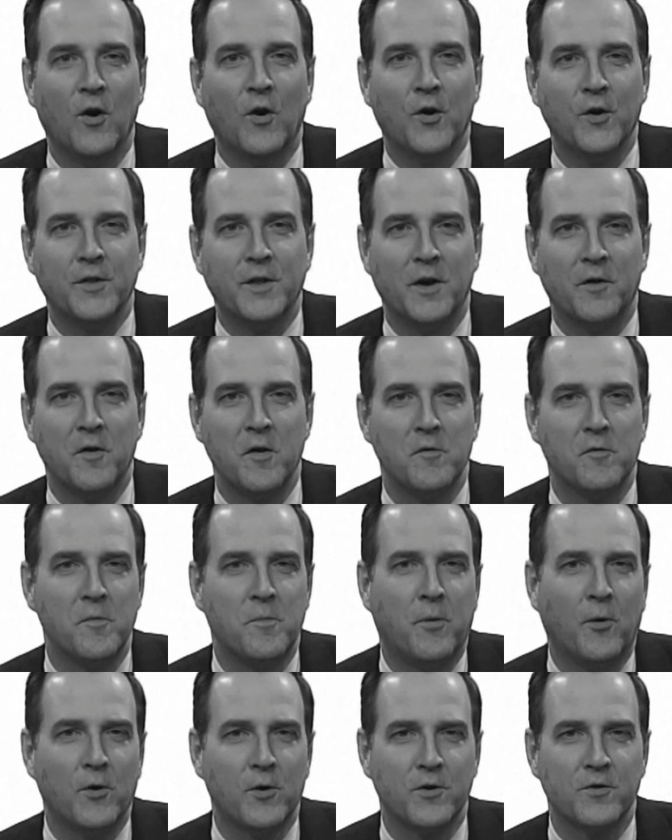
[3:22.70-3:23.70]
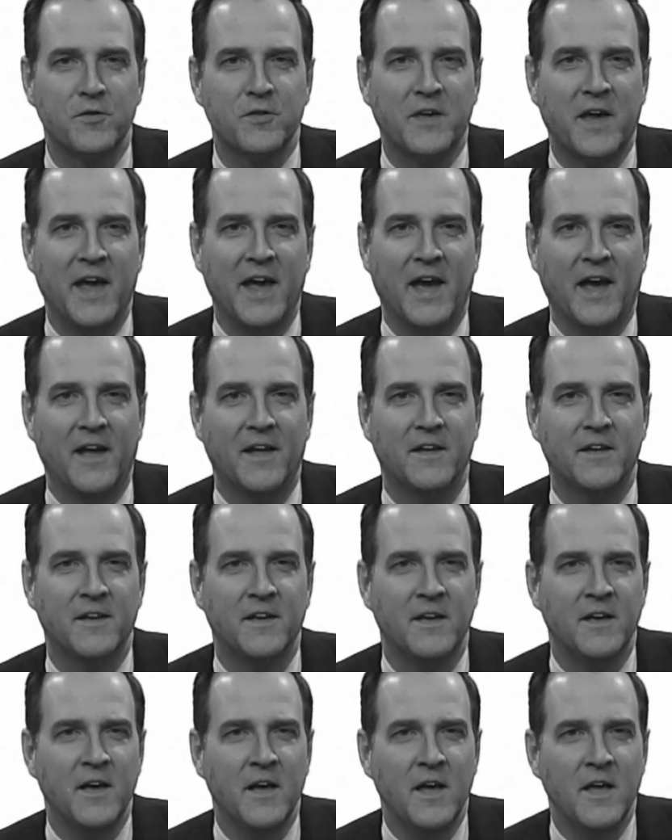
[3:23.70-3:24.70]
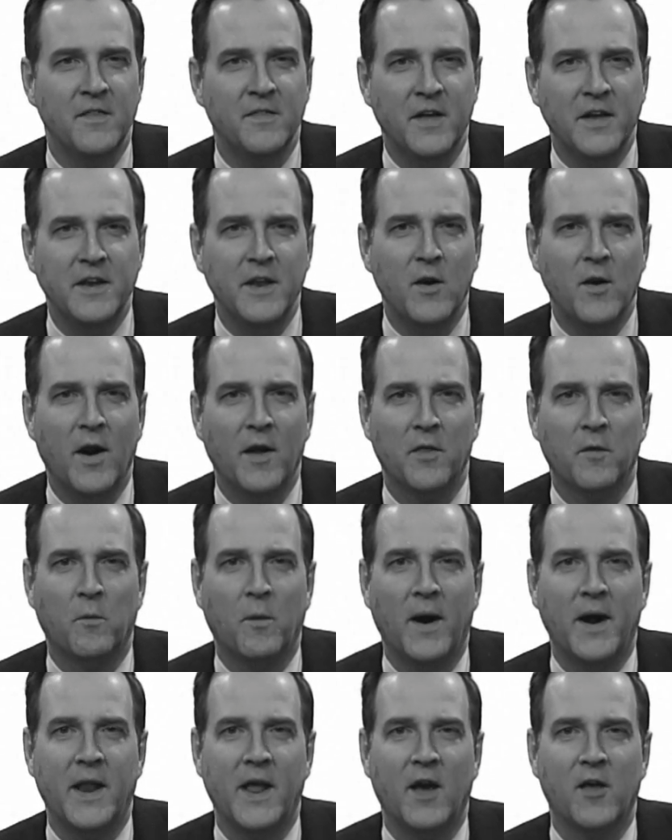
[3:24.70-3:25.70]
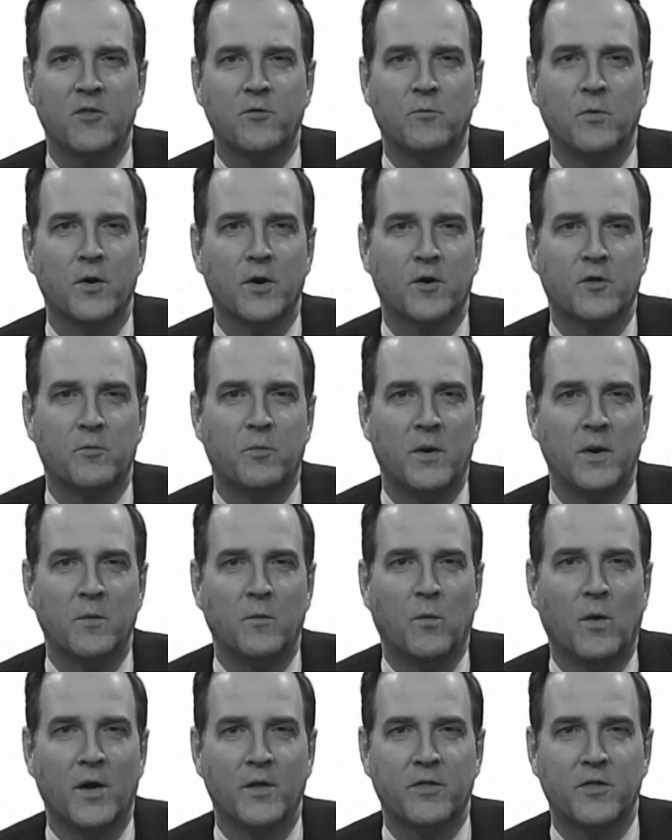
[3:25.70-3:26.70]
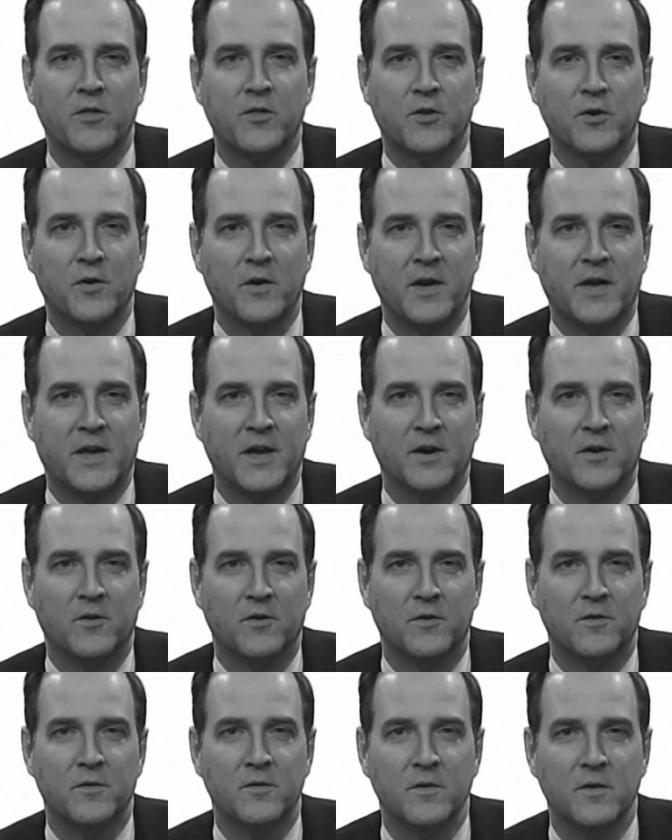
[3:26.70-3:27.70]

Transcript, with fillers: ordinary reporters can't. They know how the White House works when it wants a story killed.